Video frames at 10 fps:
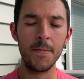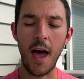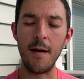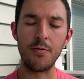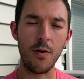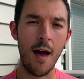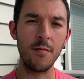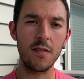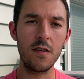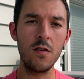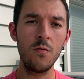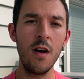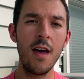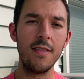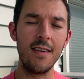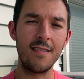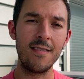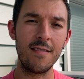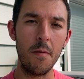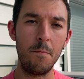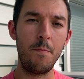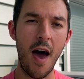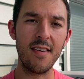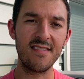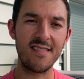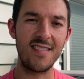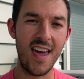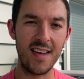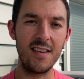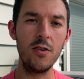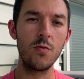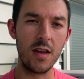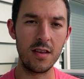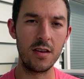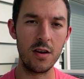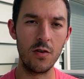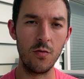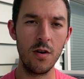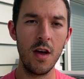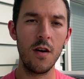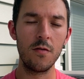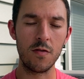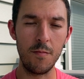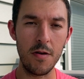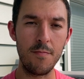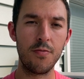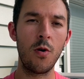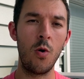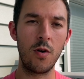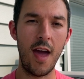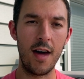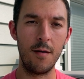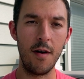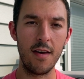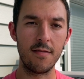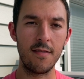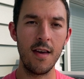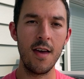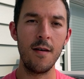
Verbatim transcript: I promise you, this is the best thing you can do to be pro cannabis.